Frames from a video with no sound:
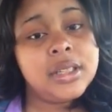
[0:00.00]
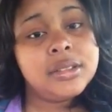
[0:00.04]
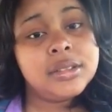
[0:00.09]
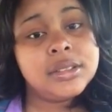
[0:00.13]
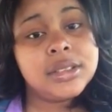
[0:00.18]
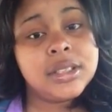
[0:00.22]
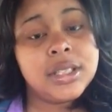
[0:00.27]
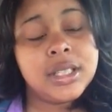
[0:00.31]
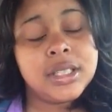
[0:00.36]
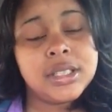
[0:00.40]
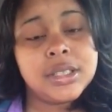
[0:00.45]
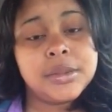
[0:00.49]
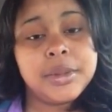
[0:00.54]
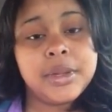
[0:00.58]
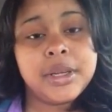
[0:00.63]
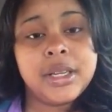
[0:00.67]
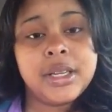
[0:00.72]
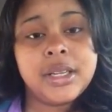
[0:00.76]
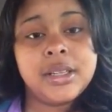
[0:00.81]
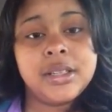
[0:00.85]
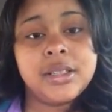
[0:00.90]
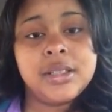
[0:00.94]
so that's about
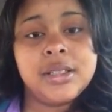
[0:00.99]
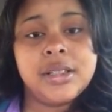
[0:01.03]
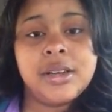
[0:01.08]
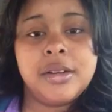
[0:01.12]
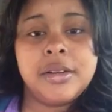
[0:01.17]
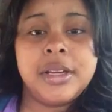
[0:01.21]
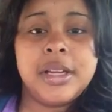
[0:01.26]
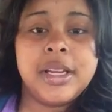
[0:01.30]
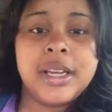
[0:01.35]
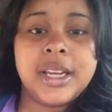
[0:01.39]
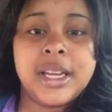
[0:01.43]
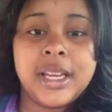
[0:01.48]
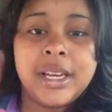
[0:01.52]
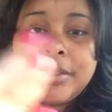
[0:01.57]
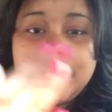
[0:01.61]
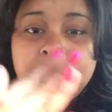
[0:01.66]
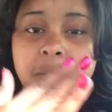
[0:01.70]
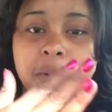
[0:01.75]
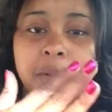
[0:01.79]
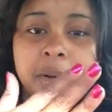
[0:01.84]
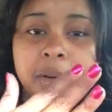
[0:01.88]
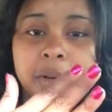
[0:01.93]
it. Oh, yeah, and
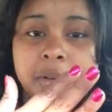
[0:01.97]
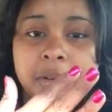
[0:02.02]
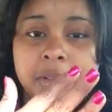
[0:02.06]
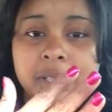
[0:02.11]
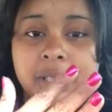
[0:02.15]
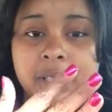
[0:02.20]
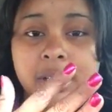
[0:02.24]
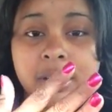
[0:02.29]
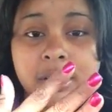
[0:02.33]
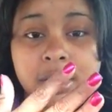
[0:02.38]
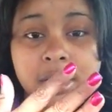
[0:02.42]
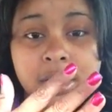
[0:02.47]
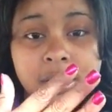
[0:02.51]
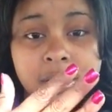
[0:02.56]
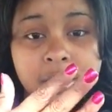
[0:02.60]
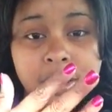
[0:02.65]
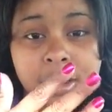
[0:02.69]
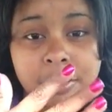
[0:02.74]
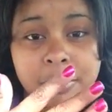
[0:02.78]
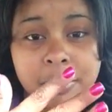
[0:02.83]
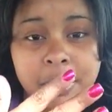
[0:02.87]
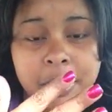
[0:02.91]
if you're wondering, the nail
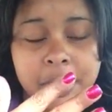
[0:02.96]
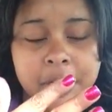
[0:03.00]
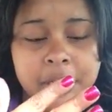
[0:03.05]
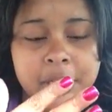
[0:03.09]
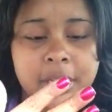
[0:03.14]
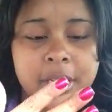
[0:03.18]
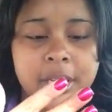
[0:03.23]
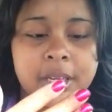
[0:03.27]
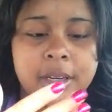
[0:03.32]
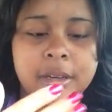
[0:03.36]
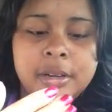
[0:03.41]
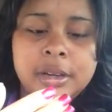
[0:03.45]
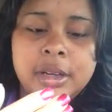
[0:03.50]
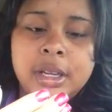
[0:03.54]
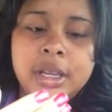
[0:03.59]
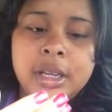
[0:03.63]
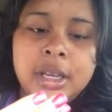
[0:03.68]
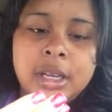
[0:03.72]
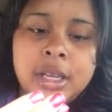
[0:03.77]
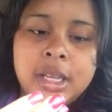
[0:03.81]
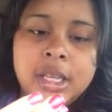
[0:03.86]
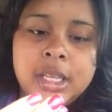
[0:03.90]
color I'm wearing now,
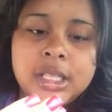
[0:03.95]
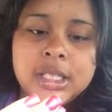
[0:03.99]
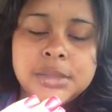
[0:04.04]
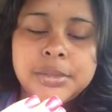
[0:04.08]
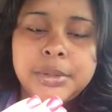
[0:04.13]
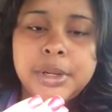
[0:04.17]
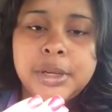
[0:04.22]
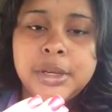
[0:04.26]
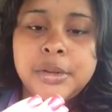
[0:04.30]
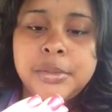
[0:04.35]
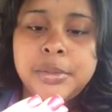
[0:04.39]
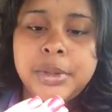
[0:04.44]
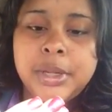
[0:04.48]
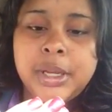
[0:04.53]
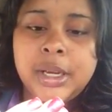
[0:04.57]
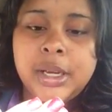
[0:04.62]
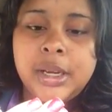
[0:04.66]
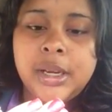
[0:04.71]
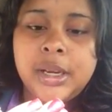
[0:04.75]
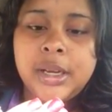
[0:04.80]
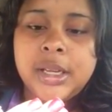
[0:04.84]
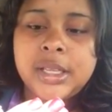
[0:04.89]
it's by
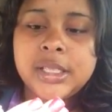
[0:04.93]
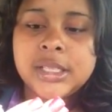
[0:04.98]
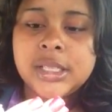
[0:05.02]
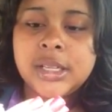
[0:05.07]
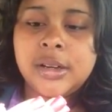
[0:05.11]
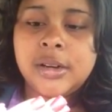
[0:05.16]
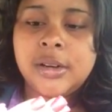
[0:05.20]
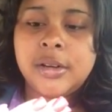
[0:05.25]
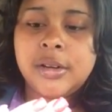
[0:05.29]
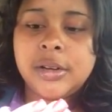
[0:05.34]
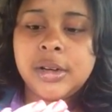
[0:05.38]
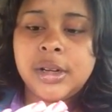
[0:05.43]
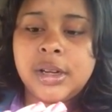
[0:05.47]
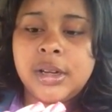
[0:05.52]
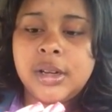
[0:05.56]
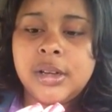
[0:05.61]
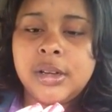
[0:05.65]
OPI. It's called,